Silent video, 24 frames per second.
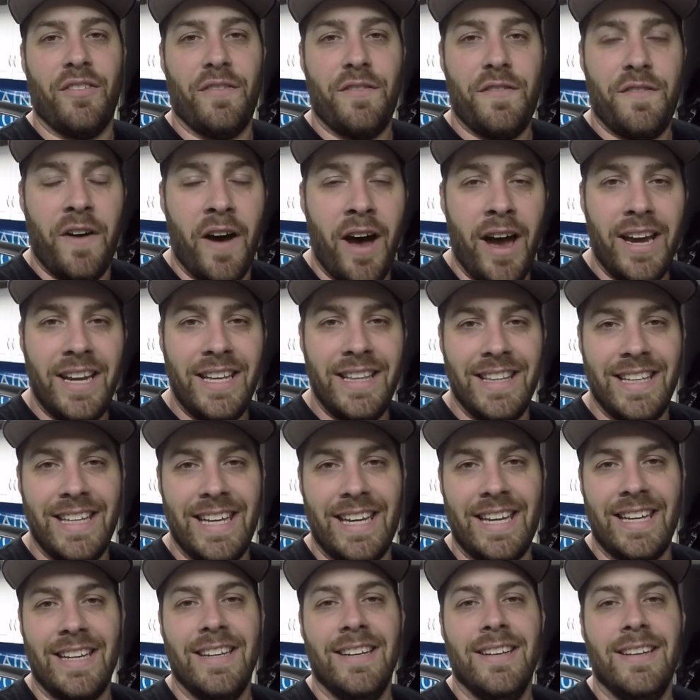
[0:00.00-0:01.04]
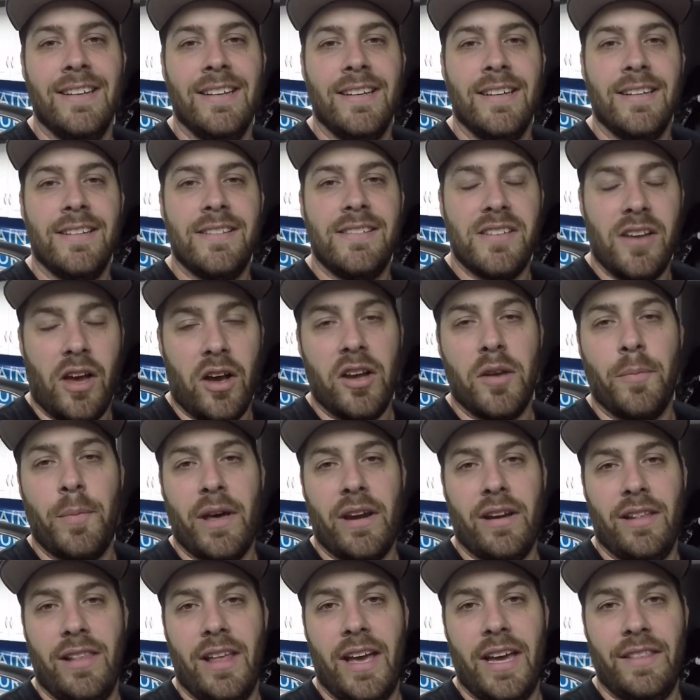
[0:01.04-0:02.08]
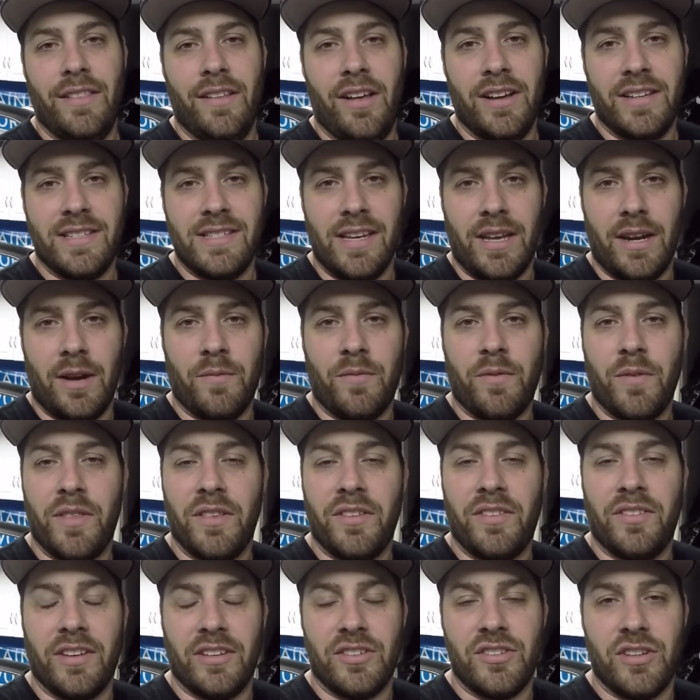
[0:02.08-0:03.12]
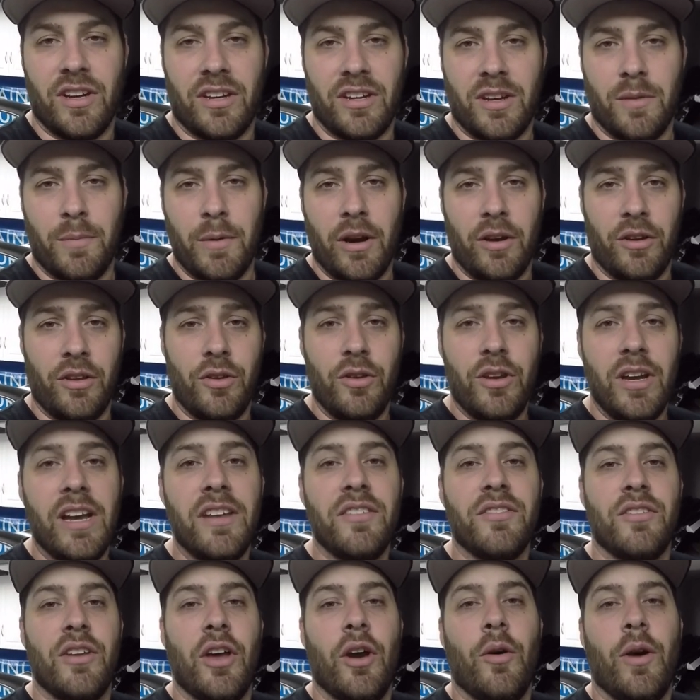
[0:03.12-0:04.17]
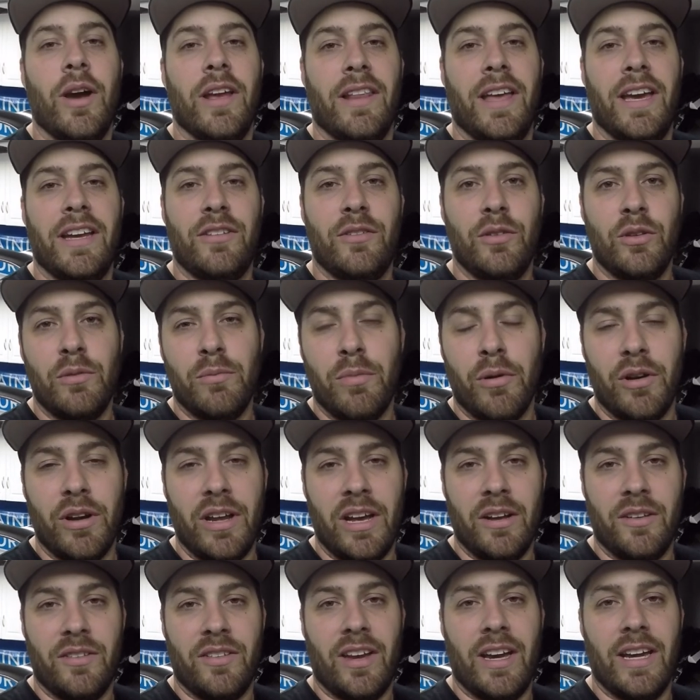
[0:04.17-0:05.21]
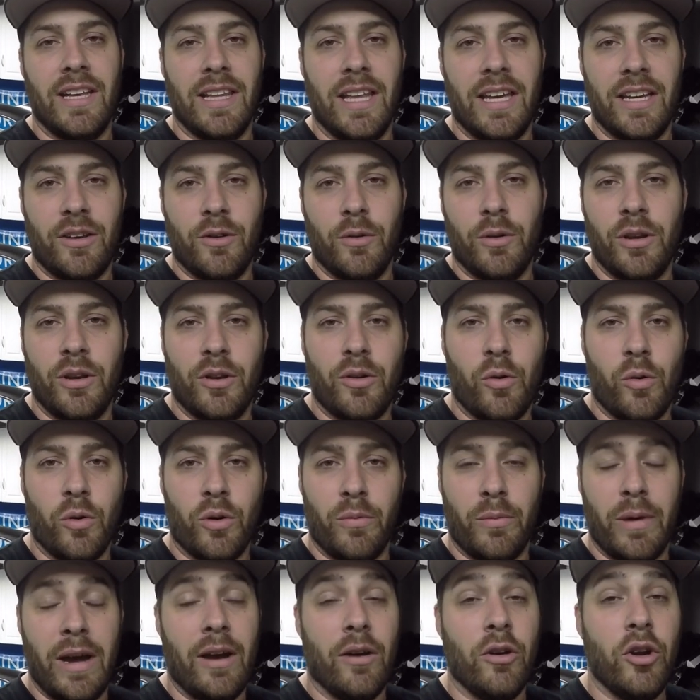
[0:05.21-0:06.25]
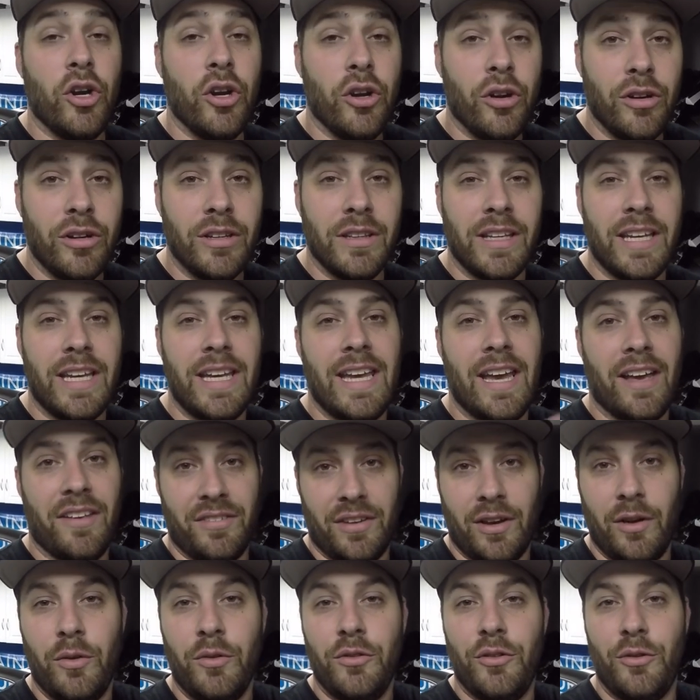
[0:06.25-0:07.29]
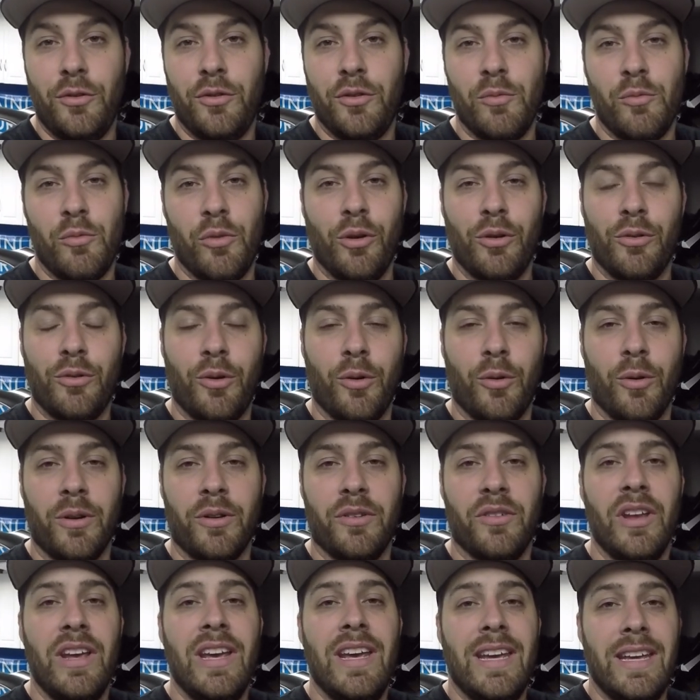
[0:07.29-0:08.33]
finally talk about a line lock setup for the 6th gen Camaro. You guys know I like doing burnouts. I like going to quarter mile. Currently, yes, I will do some road course.